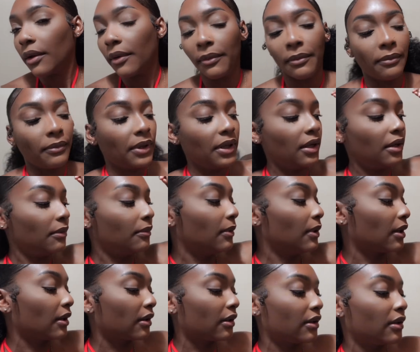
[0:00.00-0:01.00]
made it
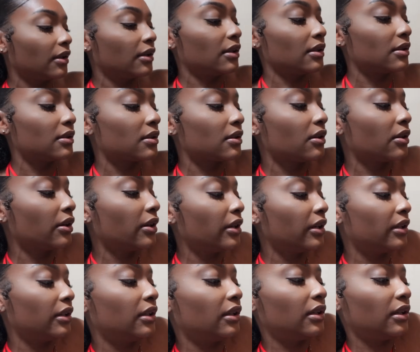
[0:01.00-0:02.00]
back. It's
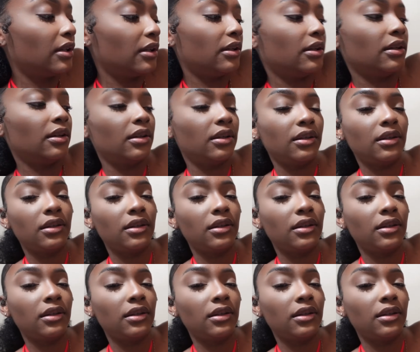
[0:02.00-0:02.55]
currently